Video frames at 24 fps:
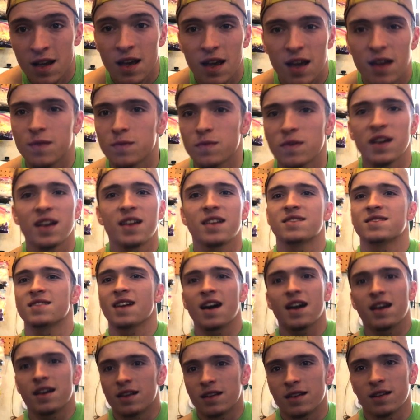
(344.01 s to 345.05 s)
and rig it
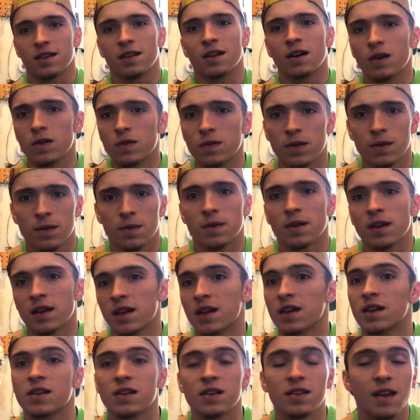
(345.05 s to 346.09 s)
tight, you know?
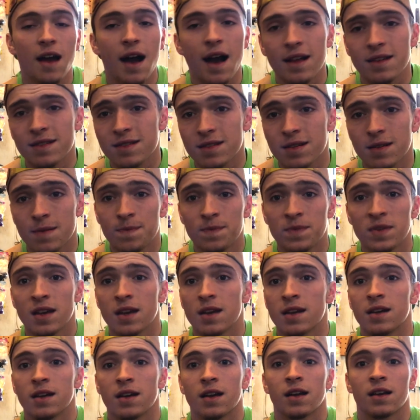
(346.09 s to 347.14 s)
Get good knots,
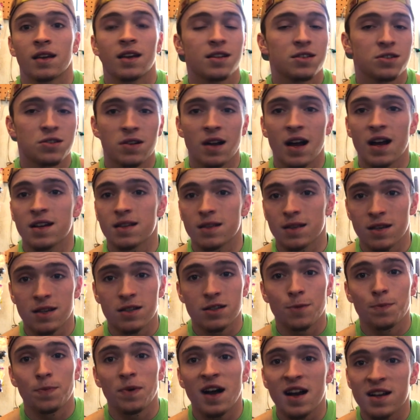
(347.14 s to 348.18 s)
get
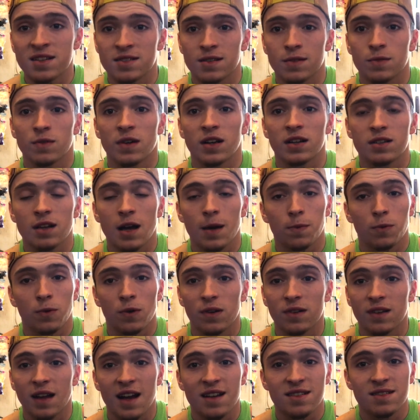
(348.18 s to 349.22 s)
your plastic rigged up
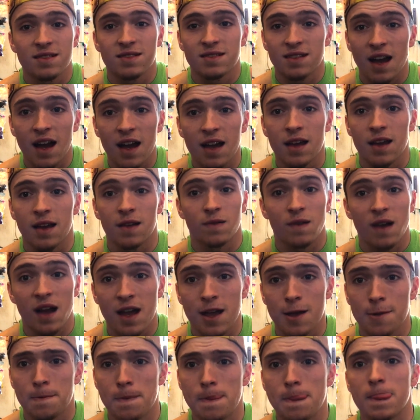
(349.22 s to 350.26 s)
real nice and tight and
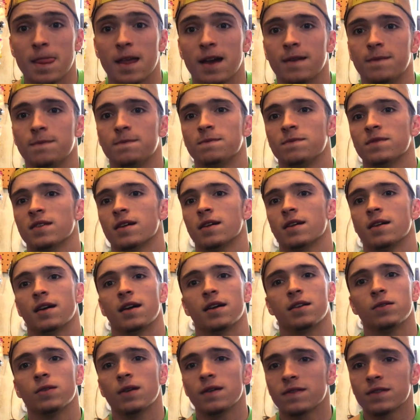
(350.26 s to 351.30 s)
right,
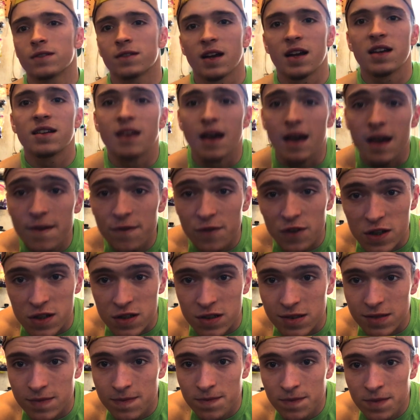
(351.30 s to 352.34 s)
and you'll have a great day
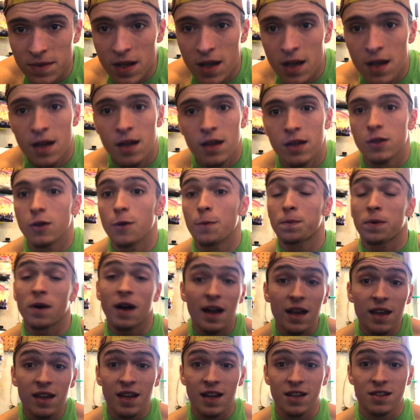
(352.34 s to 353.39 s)
fishing. You'll
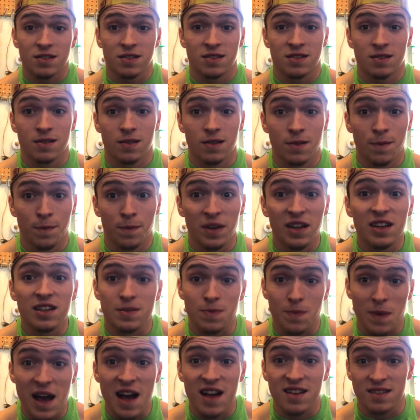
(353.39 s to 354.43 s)
probably catch your
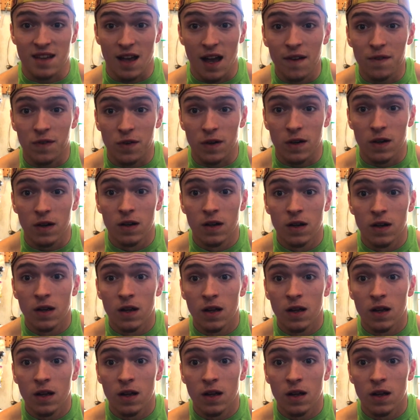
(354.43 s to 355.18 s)
biggest bass ever